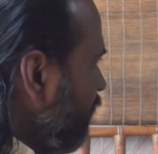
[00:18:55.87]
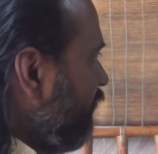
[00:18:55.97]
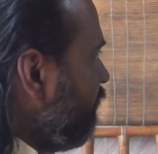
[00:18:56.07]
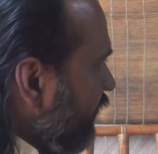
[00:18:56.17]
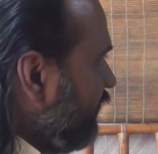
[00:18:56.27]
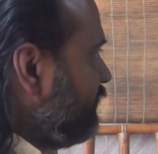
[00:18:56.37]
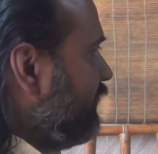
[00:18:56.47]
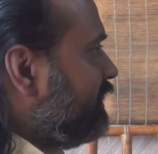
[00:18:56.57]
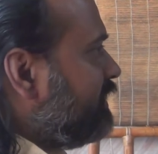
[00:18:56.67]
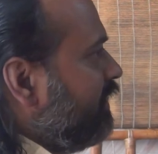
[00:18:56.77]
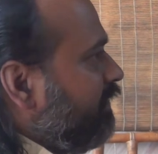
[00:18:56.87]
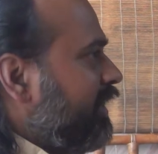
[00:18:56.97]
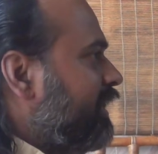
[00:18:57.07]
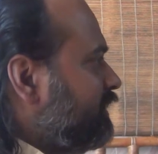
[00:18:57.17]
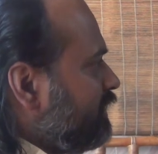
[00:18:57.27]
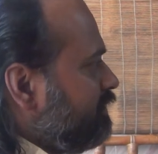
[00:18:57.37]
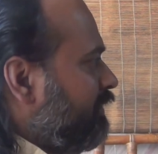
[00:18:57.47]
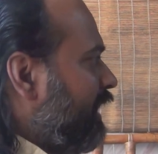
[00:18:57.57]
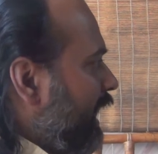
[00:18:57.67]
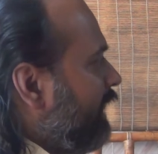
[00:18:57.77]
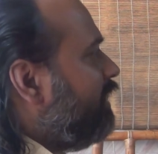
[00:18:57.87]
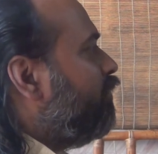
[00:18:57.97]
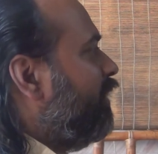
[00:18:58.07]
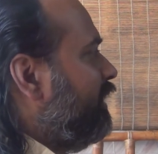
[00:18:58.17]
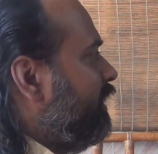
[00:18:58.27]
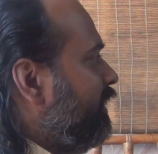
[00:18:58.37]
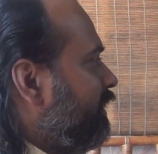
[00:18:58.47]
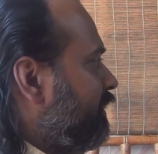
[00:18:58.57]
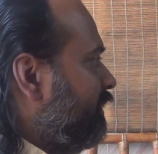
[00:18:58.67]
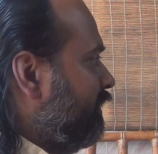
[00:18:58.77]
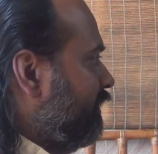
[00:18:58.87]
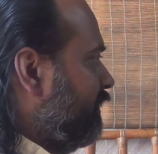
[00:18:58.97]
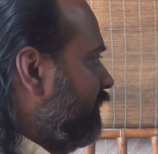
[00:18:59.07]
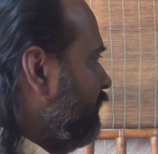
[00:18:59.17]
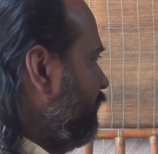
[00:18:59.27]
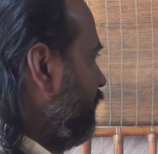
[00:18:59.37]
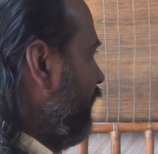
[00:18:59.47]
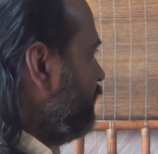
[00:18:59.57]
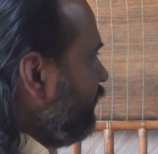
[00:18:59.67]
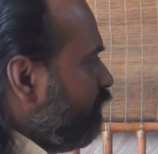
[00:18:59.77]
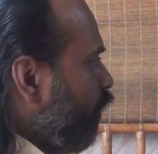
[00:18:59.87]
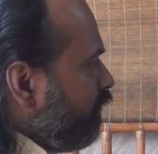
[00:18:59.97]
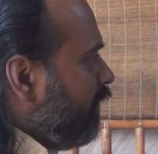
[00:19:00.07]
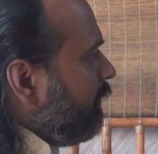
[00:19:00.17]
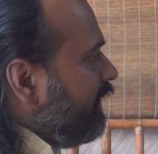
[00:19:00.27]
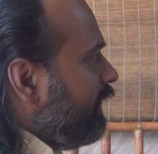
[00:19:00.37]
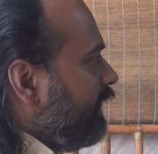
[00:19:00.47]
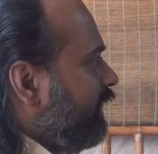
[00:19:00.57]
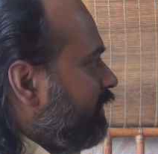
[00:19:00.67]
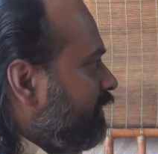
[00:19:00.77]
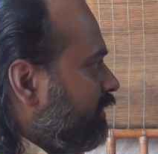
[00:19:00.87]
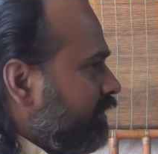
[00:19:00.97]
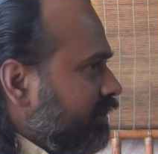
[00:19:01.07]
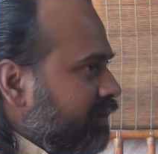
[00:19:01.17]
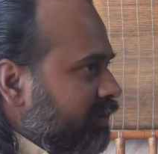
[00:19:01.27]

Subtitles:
if you take vacations, the vacations will end one day. And then what will begin again?